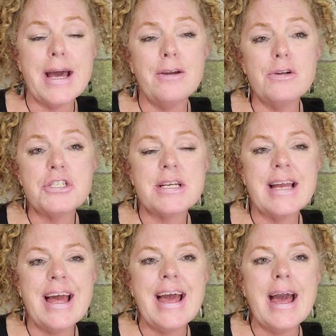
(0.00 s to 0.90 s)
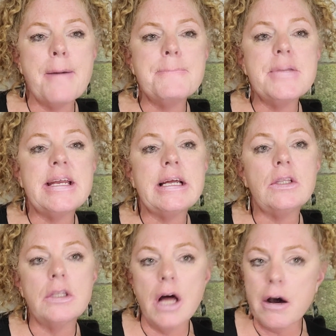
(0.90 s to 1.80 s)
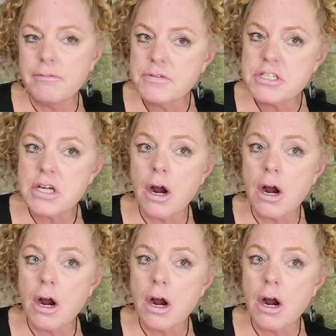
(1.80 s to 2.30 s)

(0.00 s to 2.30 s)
energy and being loved.